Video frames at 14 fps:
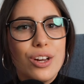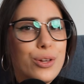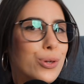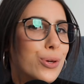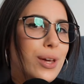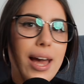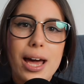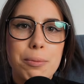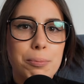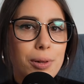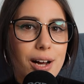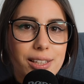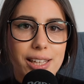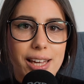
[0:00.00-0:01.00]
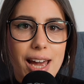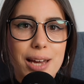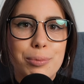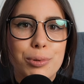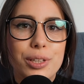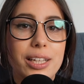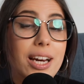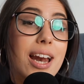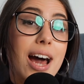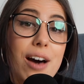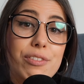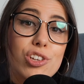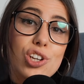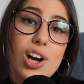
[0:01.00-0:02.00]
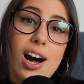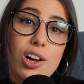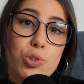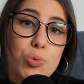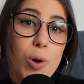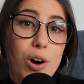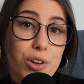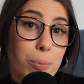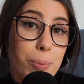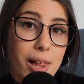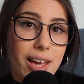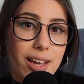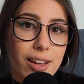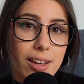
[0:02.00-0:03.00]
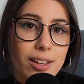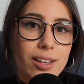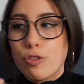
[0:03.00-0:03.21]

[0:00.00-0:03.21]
you can plug the cable in and have it charge while you're playing.